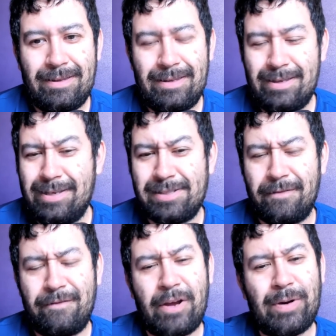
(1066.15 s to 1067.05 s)
He's a
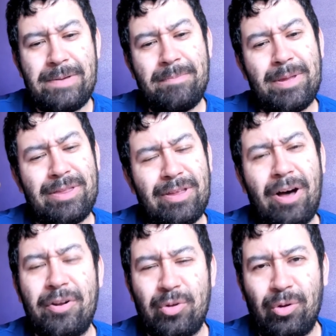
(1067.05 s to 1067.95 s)
very
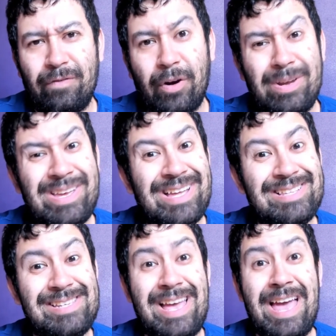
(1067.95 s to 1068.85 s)
methodical, very
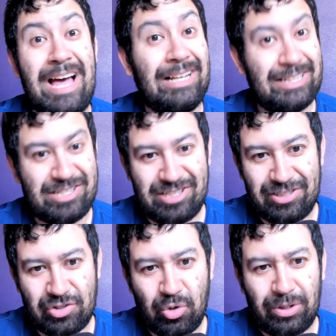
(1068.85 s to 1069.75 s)

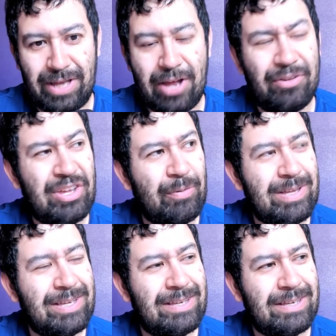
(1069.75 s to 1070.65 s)
intelligent goalie. I don't think
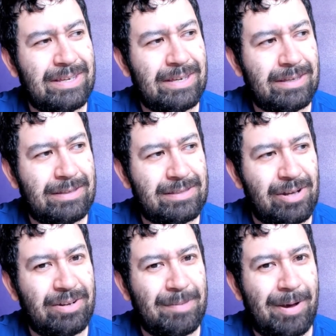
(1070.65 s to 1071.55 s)
we
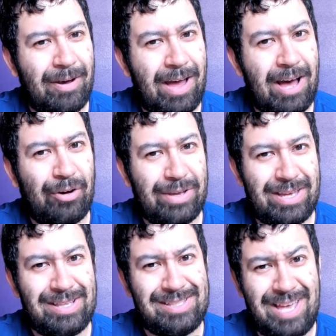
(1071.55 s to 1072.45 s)
talk about how
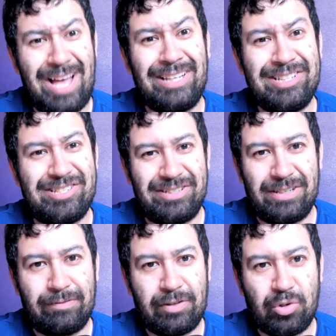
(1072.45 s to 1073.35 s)
intelligent
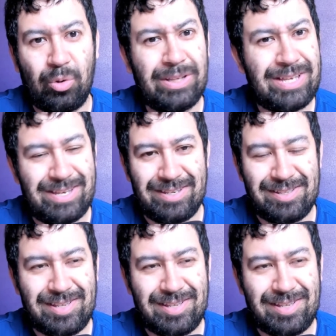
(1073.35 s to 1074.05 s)
of a goalie he is.